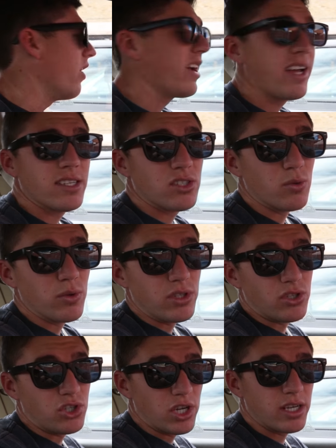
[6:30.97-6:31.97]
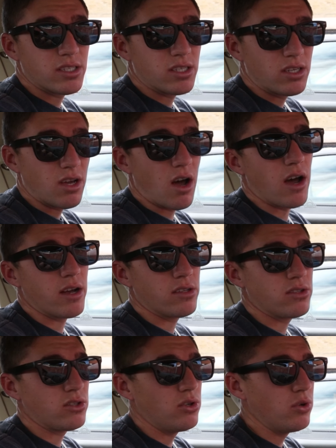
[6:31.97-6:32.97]
All right, guys. So we just got
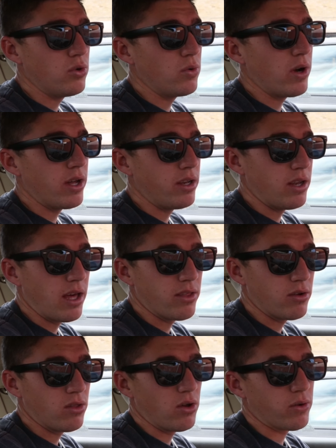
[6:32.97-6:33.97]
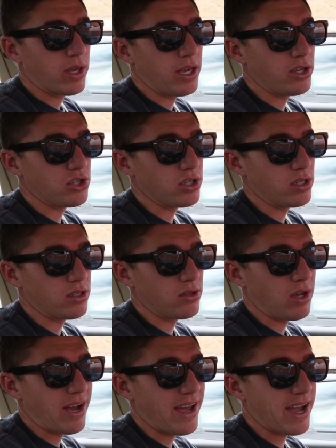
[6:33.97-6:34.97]
to another
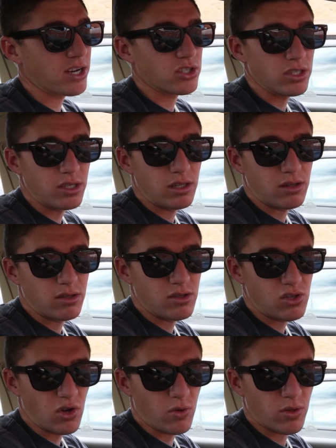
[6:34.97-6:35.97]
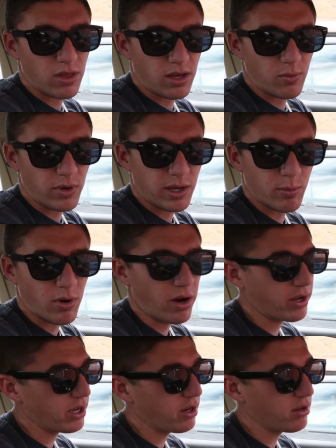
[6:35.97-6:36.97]
location. I actually don't think we can
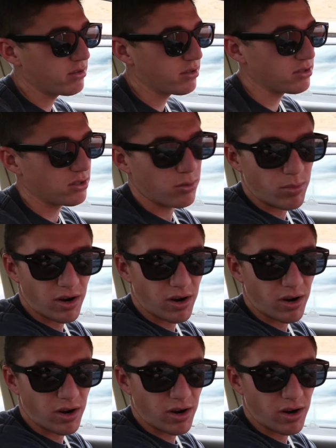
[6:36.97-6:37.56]
park here. There's no